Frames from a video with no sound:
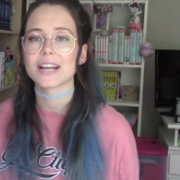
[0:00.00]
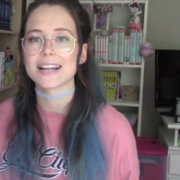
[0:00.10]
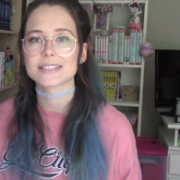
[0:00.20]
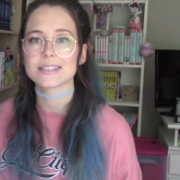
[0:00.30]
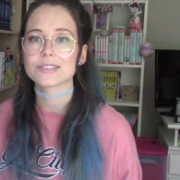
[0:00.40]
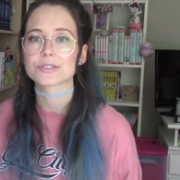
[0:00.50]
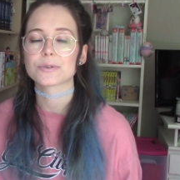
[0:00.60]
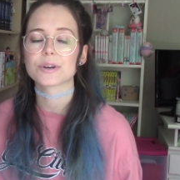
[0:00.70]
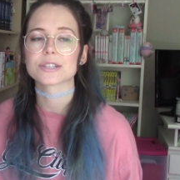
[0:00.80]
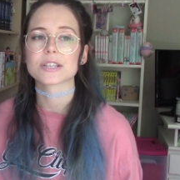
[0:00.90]
Etsy
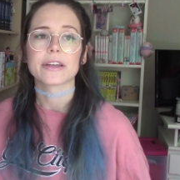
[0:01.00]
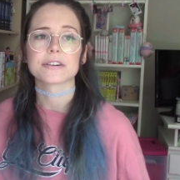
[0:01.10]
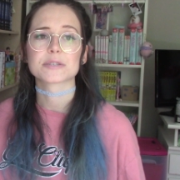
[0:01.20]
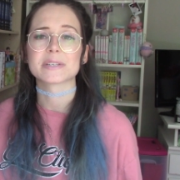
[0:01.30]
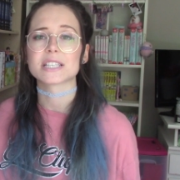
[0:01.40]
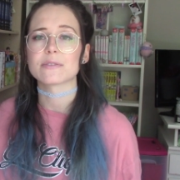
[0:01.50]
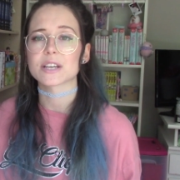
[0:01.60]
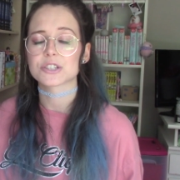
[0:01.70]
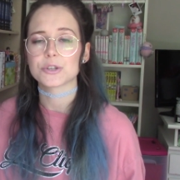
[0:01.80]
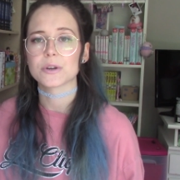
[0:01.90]
stores that are
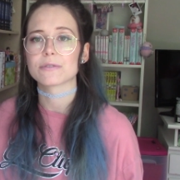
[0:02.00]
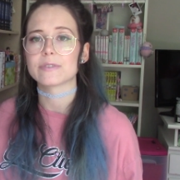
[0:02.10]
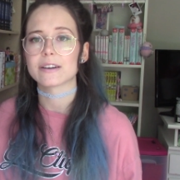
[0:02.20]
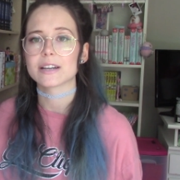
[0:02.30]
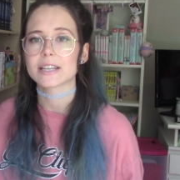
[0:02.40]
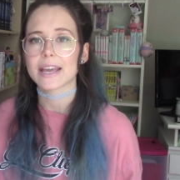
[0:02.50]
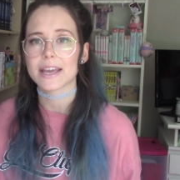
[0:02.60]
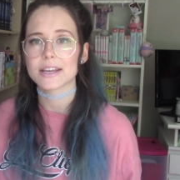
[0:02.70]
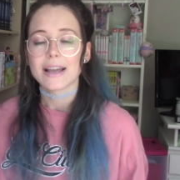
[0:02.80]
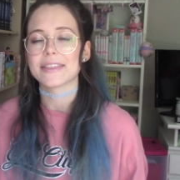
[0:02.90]
specific to your ferret cage,